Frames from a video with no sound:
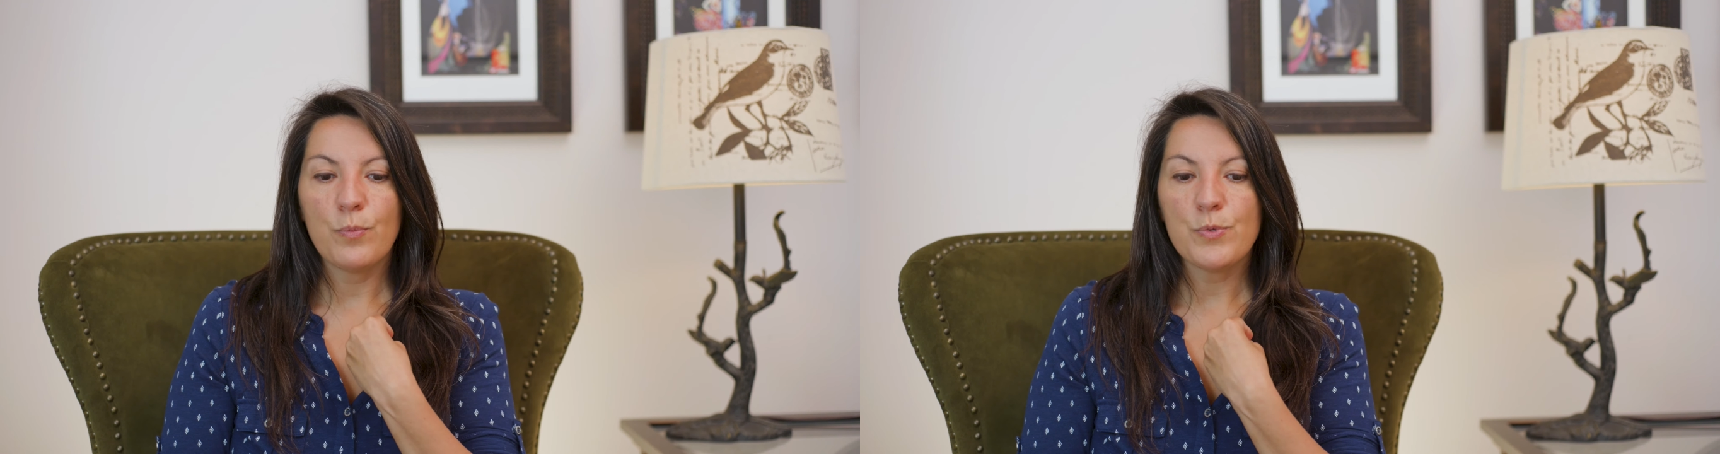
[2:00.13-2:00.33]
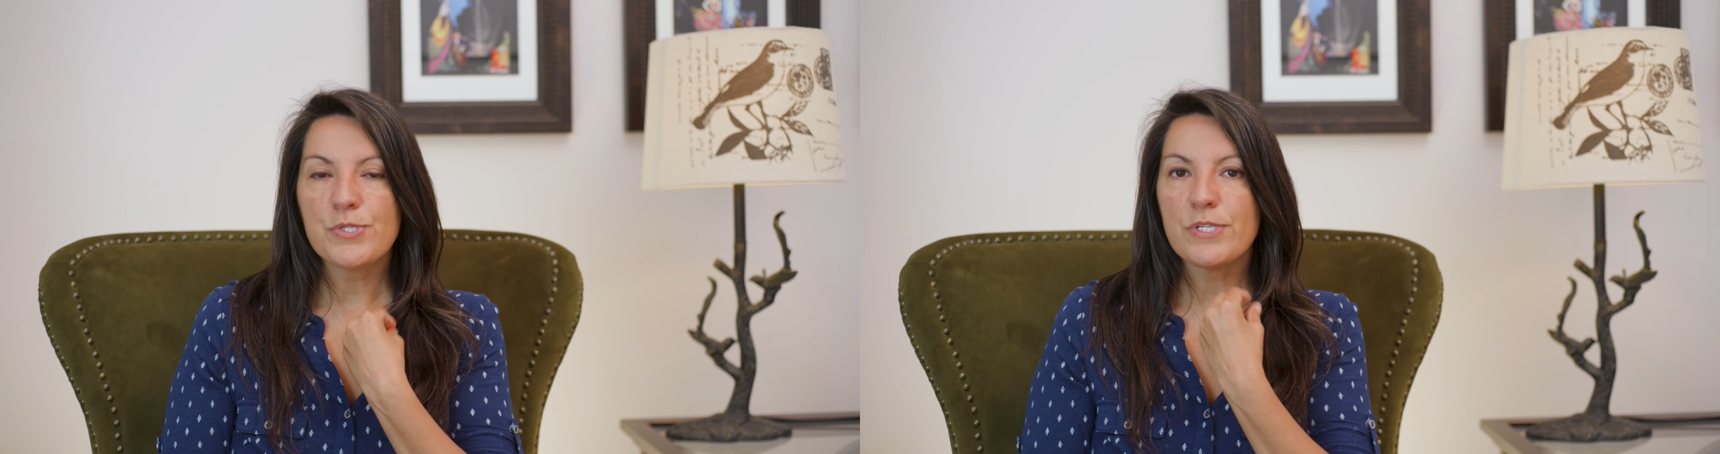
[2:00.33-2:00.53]

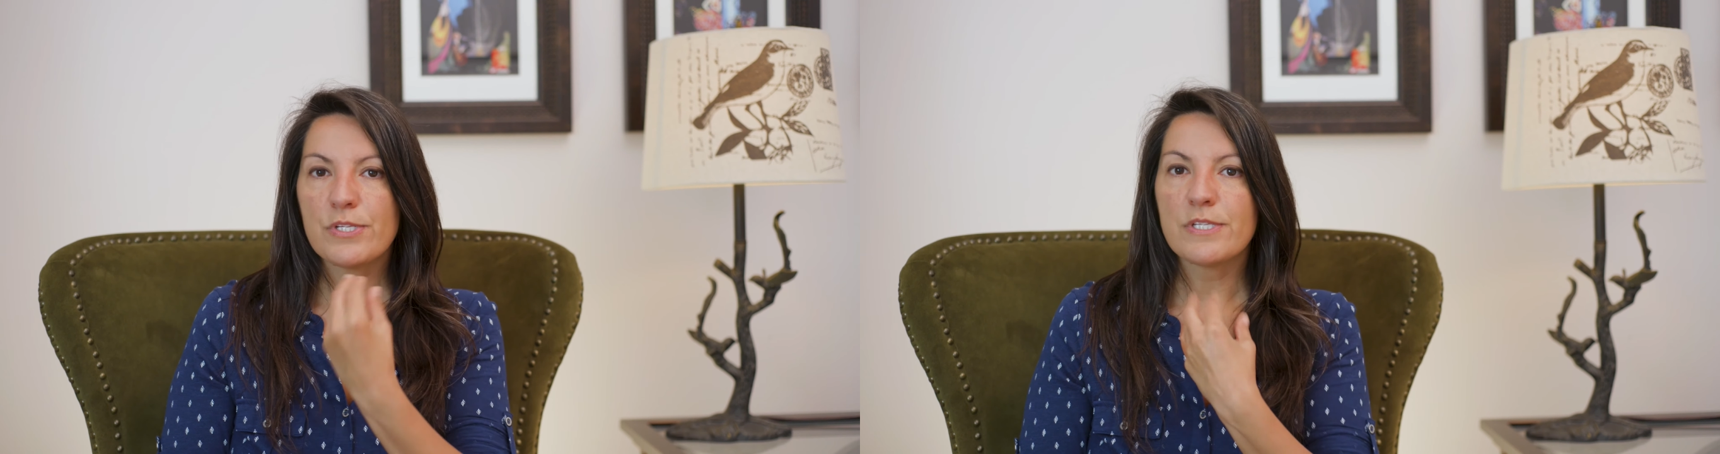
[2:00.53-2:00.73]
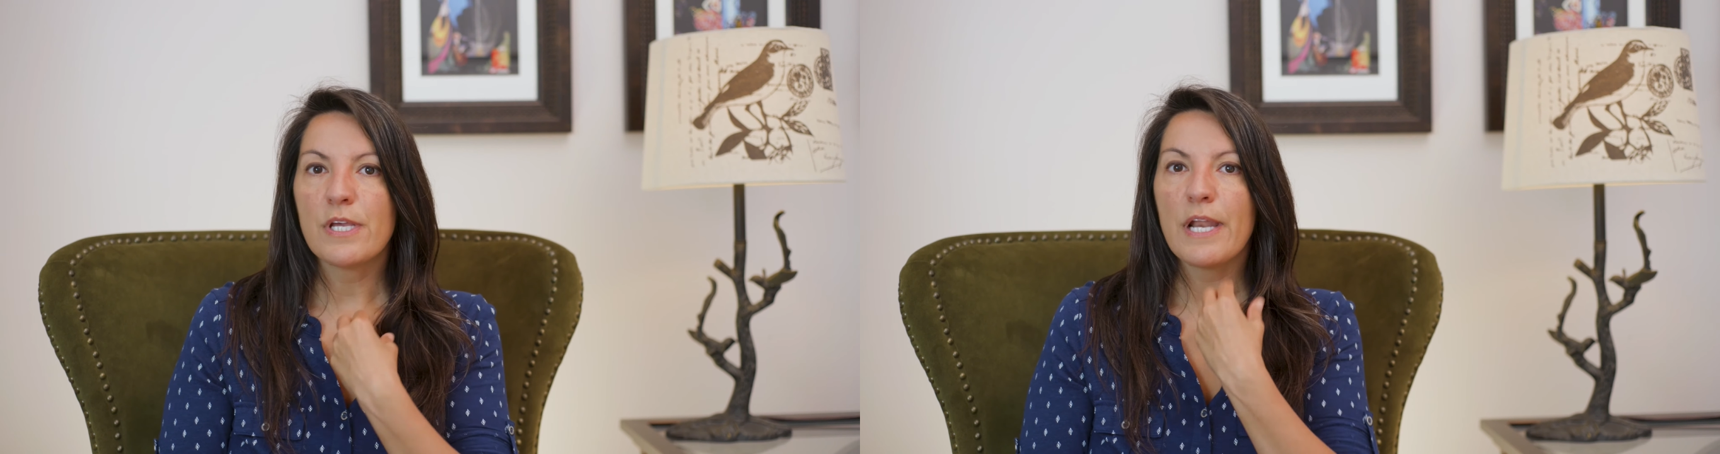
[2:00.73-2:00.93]

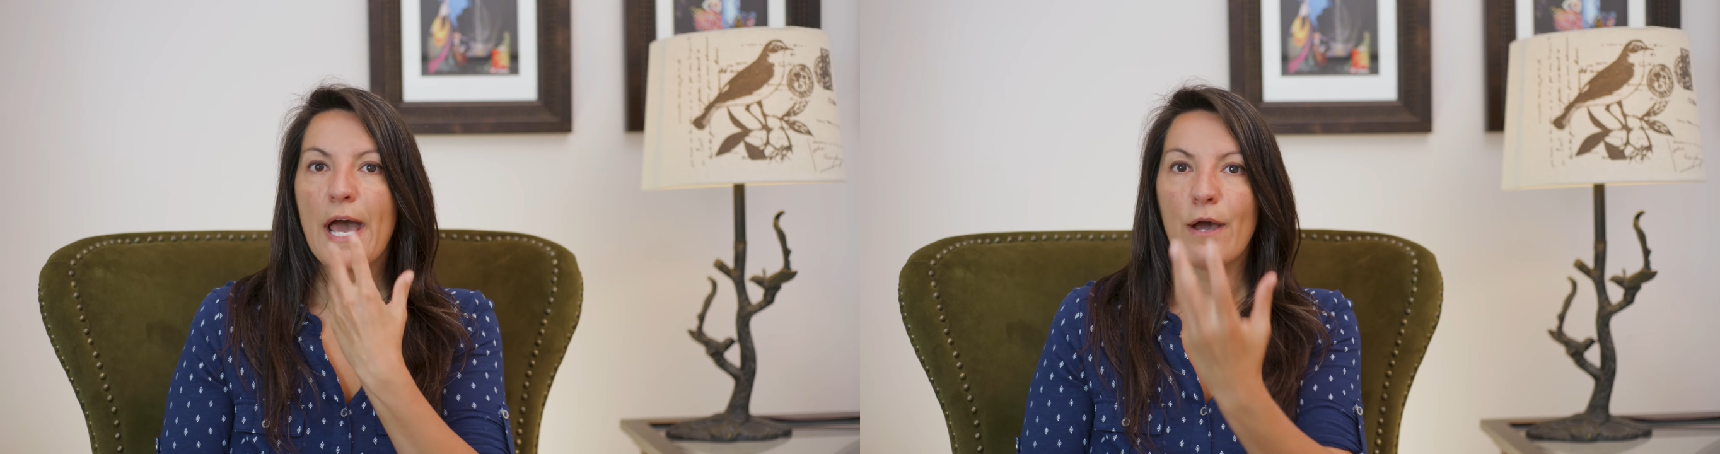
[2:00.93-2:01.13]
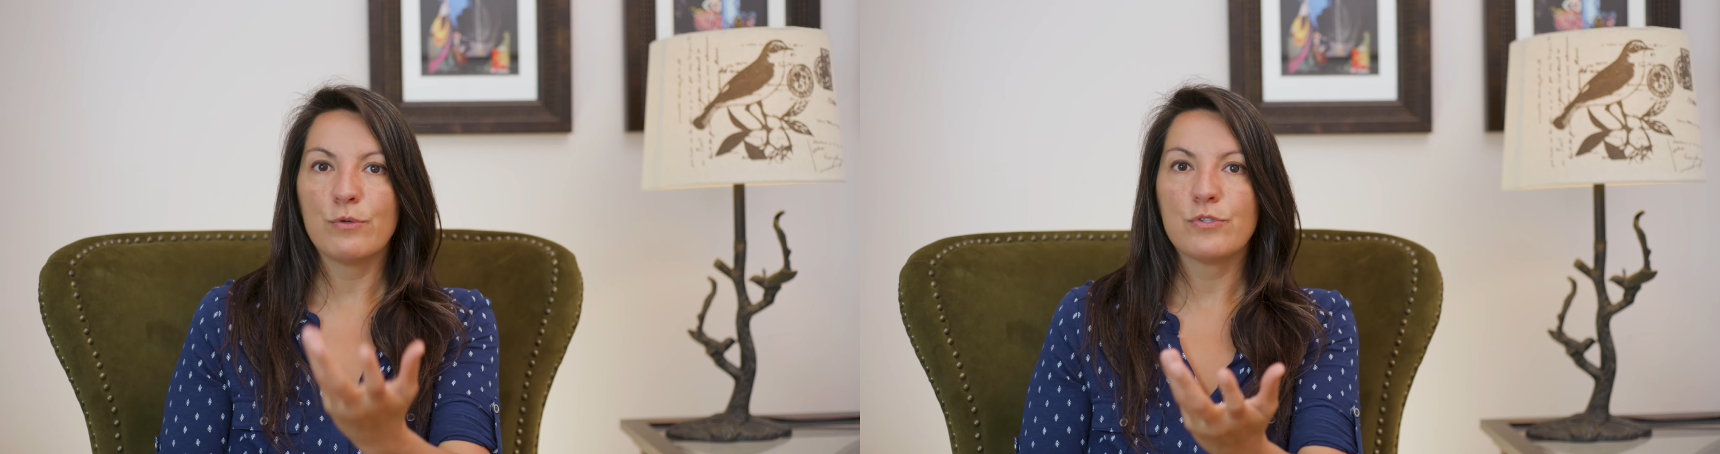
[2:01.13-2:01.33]
set
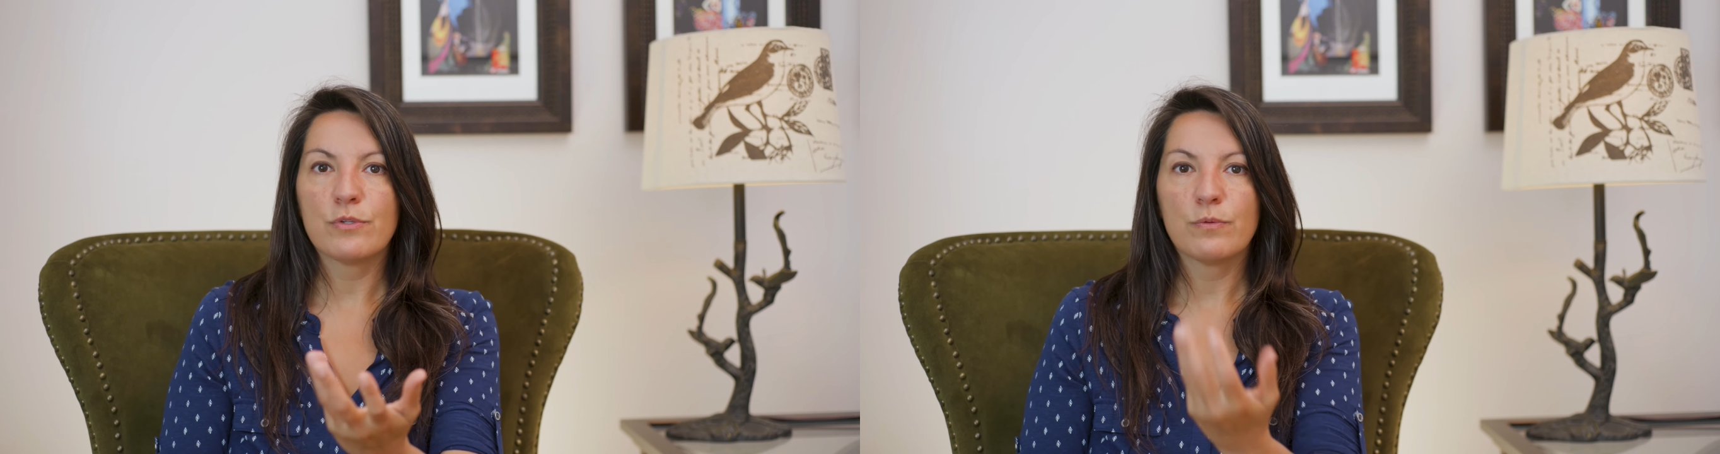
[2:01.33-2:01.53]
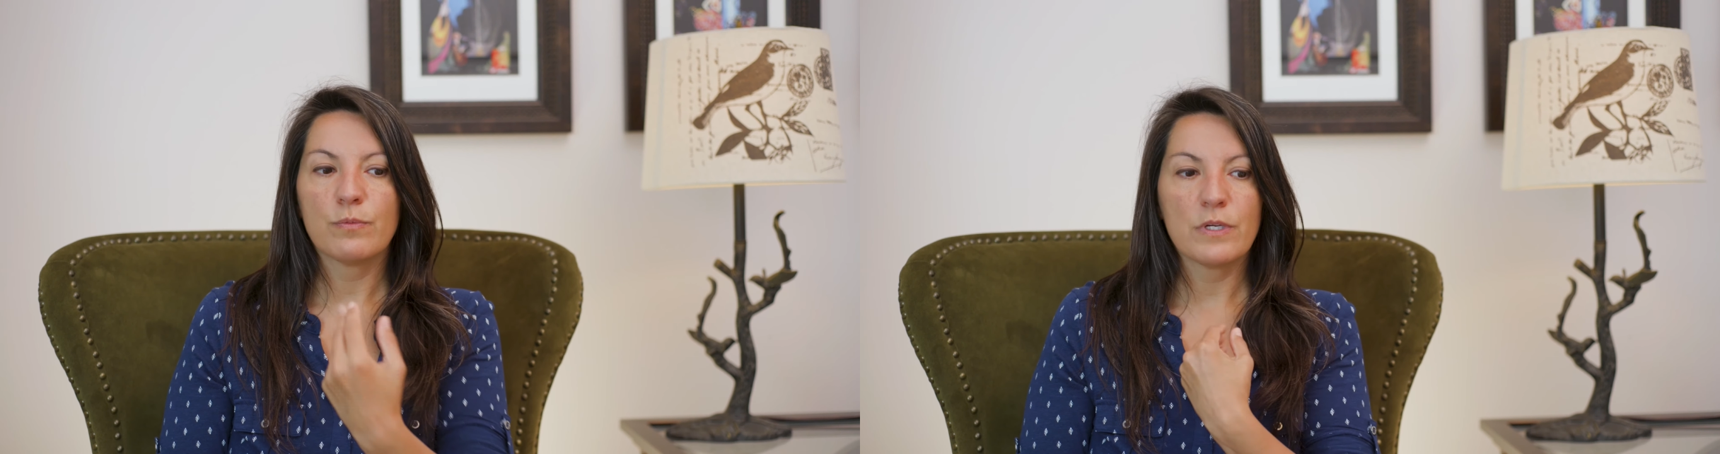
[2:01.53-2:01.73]

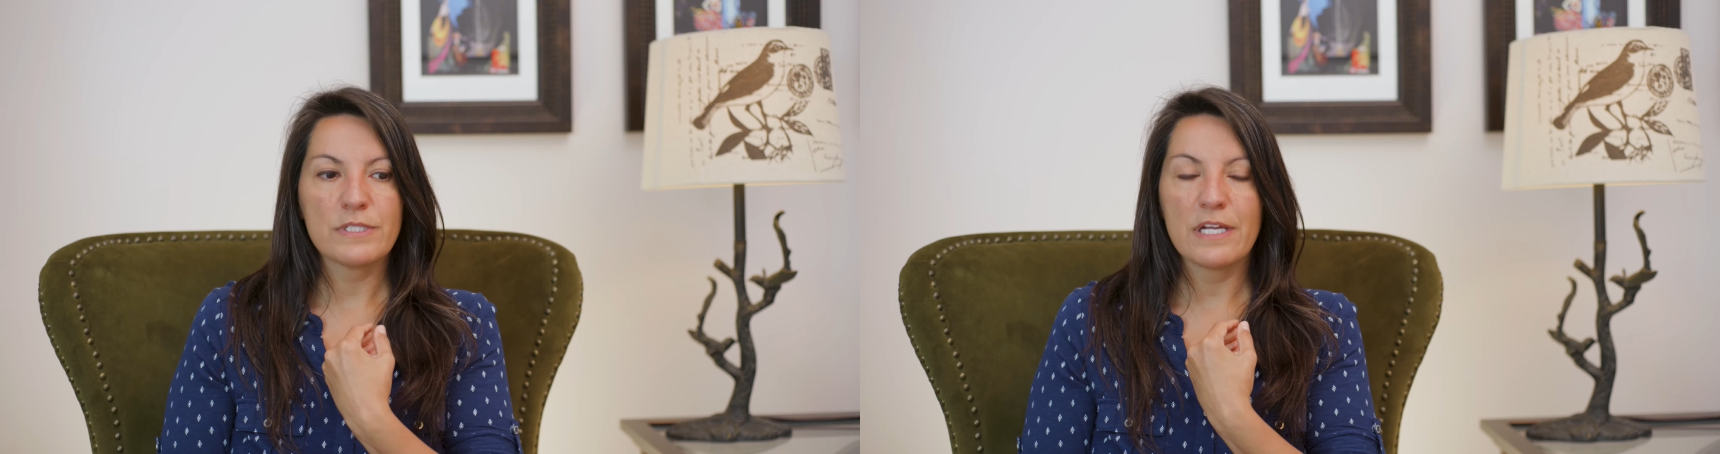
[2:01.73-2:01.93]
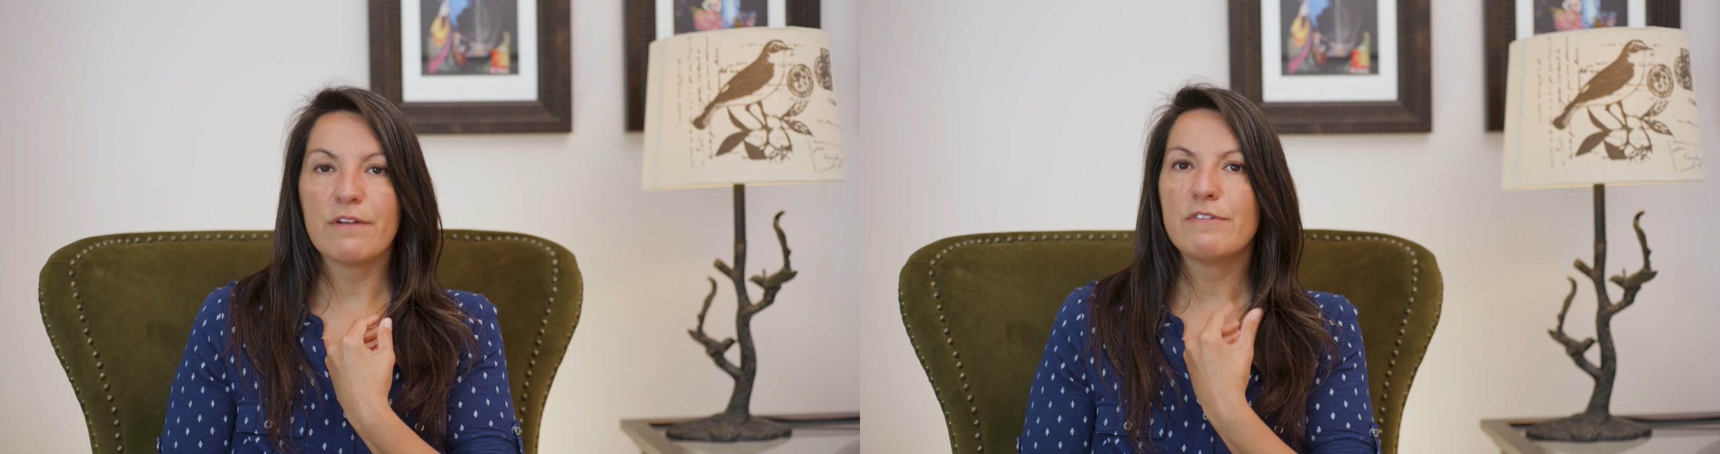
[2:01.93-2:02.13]
out a
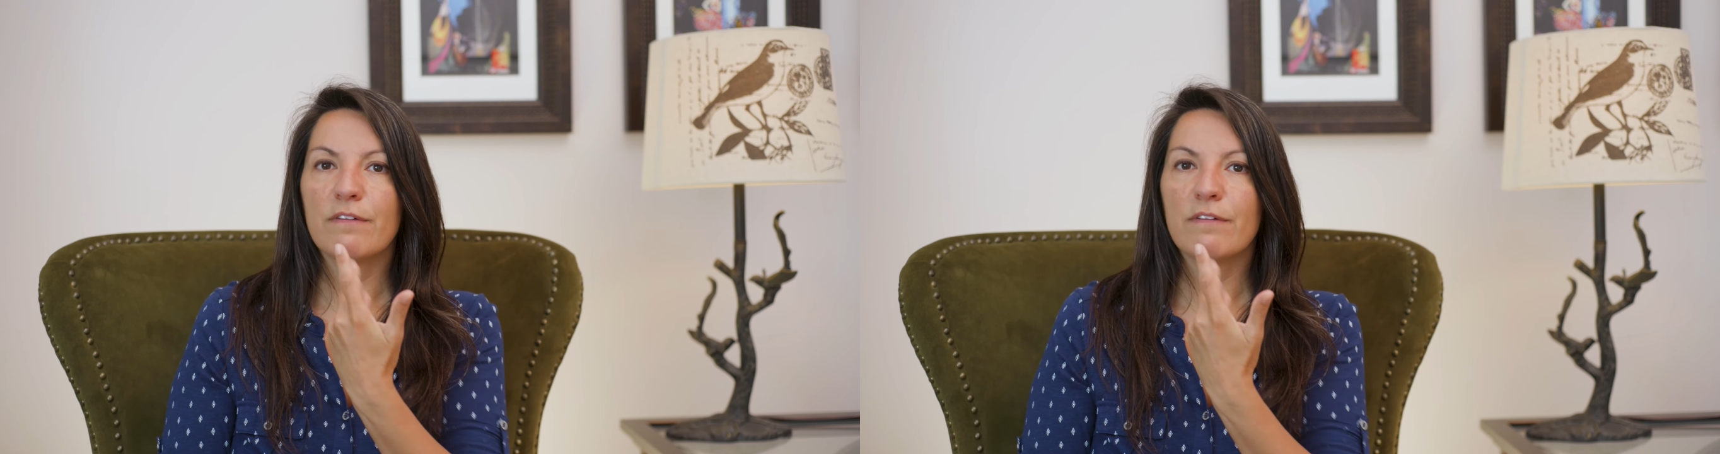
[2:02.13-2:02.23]
set of